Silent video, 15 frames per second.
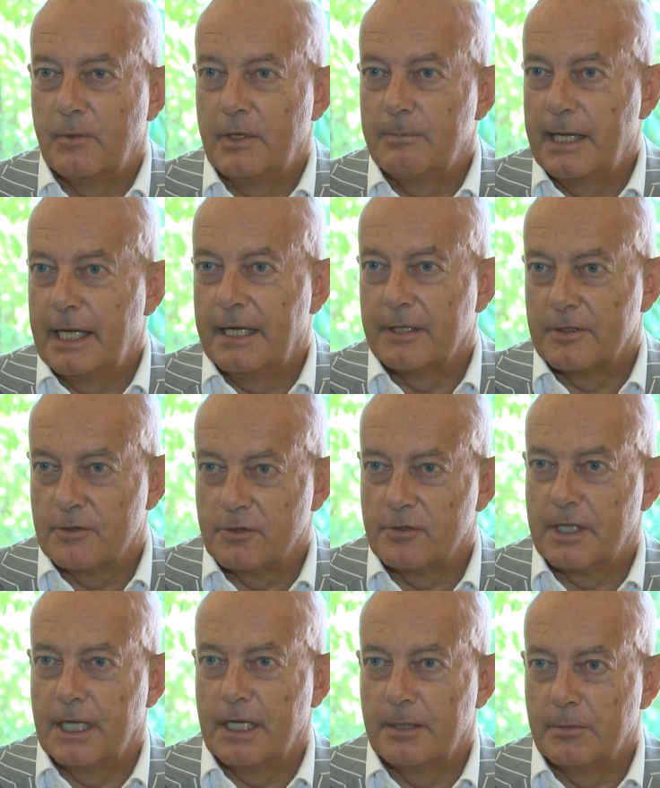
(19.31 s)
we make a
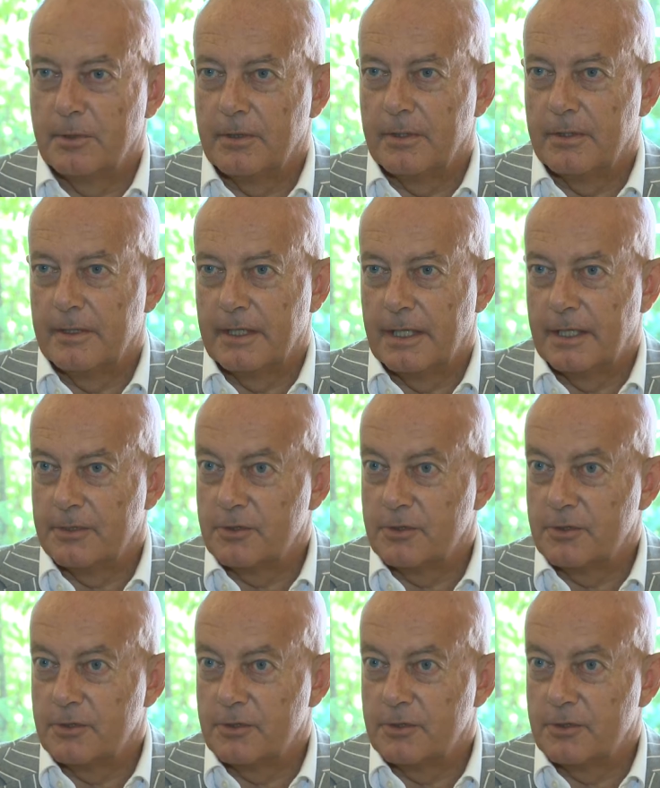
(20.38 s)
sustainable